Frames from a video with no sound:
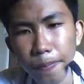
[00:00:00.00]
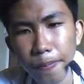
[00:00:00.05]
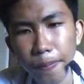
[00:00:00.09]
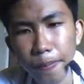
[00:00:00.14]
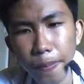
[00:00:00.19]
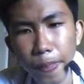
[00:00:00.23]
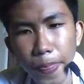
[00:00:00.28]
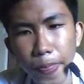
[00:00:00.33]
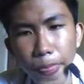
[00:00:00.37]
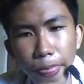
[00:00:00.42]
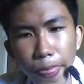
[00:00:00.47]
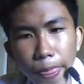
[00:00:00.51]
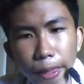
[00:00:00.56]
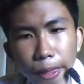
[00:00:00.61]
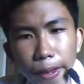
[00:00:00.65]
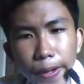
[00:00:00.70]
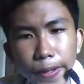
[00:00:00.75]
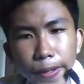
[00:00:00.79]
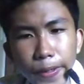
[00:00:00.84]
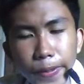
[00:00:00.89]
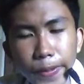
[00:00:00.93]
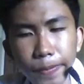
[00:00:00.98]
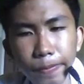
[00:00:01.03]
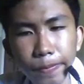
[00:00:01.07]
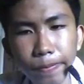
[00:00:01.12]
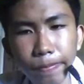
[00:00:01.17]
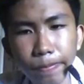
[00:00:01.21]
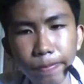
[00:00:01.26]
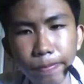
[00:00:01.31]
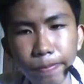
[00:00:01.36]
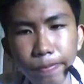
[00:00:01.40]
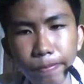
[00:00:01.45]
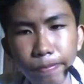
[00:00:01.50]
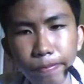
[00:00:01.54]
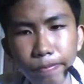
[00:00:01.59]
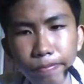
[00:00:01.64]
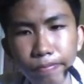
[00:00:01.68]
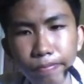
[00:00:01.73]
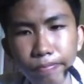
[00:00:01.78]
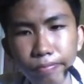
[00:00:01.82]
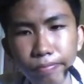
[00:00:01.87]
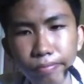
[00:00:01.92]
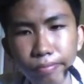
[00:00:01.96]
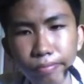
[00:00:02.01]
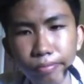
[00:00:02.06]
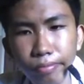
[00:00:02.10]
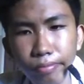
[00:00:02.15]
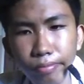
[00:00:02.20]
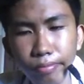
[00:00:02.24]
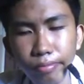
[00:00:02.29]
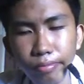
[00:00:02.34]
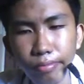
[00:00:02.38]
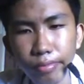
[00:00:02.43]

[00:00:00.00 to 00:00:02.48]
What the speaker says: (no one is talking)